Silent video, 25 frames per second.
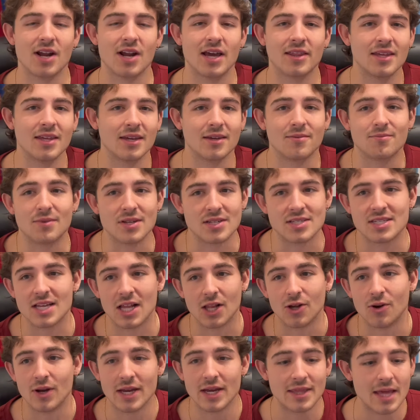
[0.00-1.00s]
I think
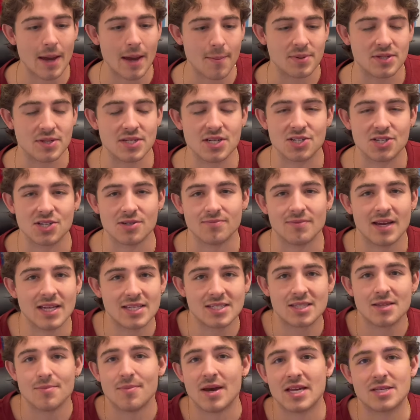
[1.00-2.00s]
Cancelo in that position,
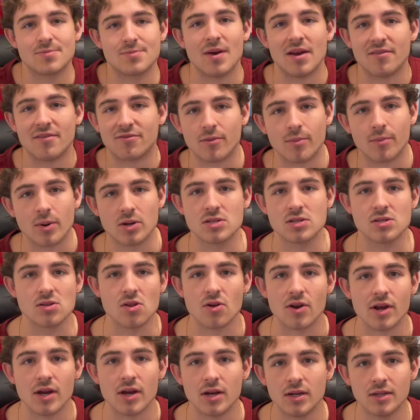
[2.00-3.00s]
it's the best bet for
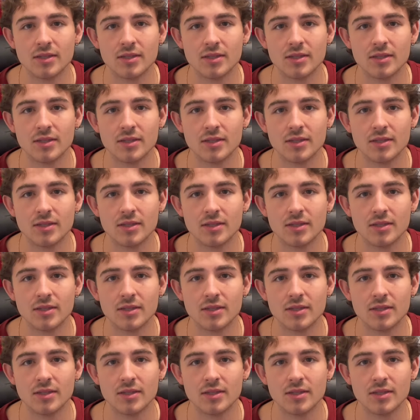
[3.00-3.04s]
Barcelona.